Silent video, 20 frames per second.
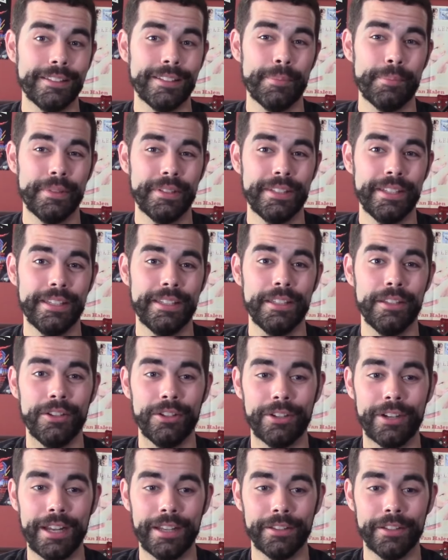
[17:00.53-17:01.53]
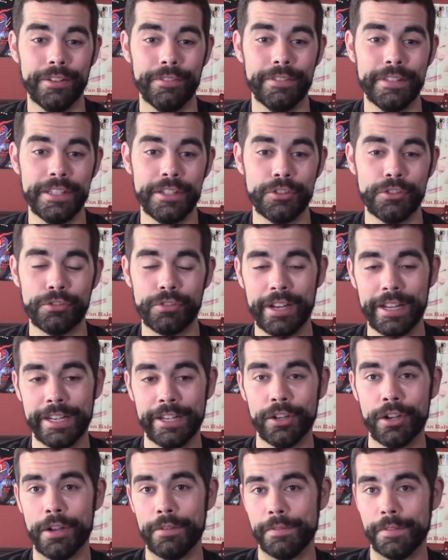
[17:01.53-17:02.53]
in particular, I love the
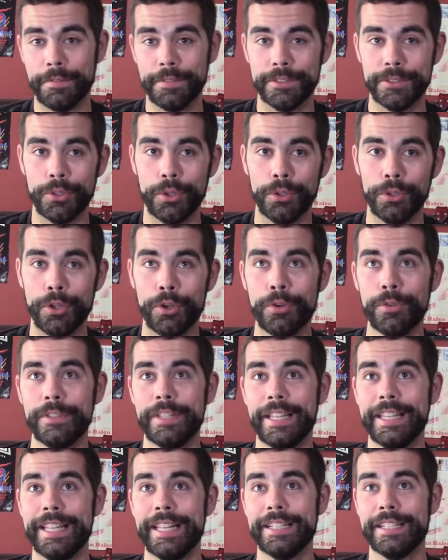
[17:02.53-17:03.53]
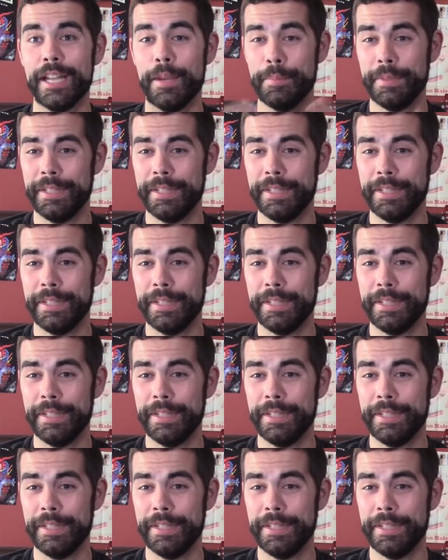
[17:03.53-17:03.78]
trading off of solos and then coming